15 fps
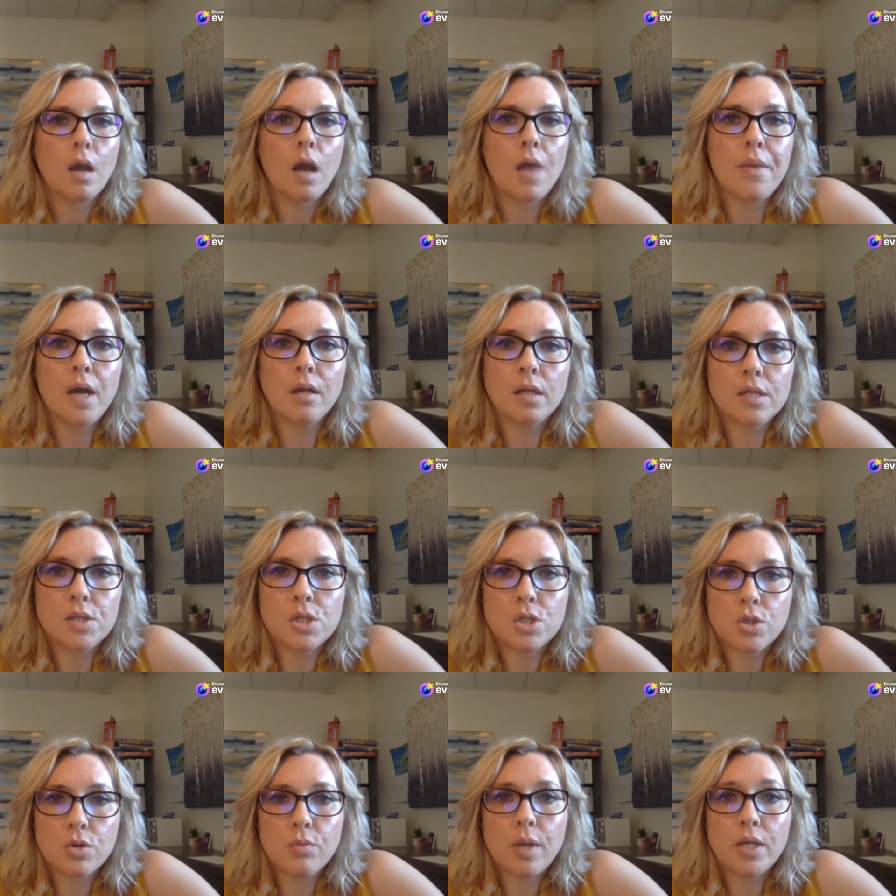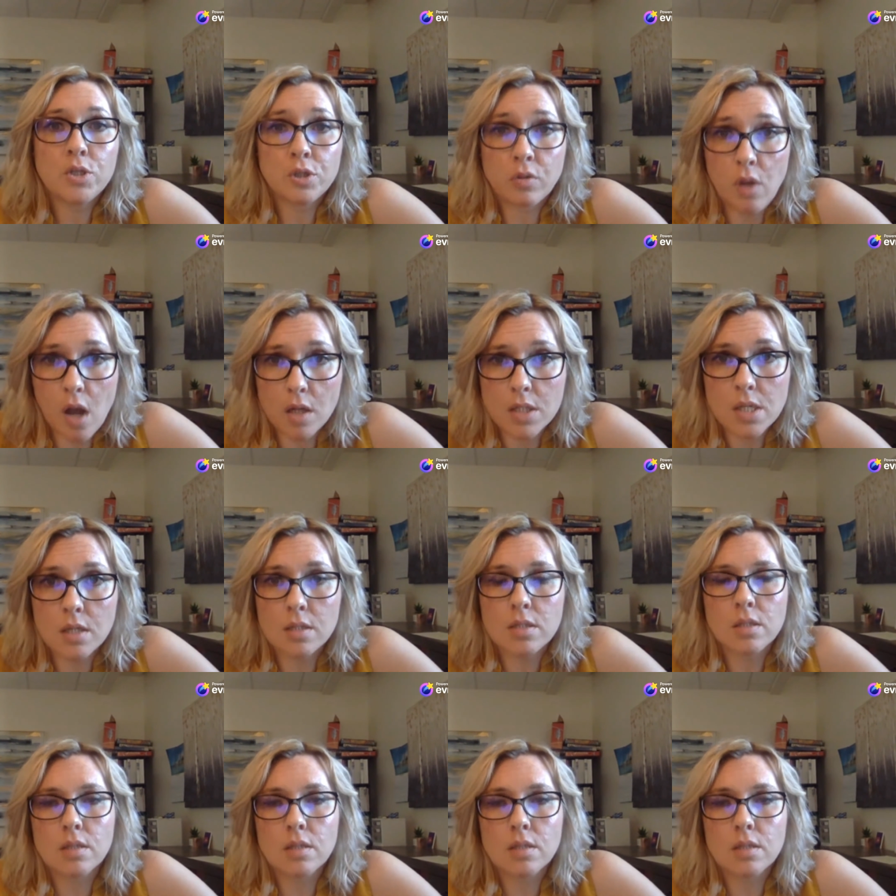And that leads to major losses.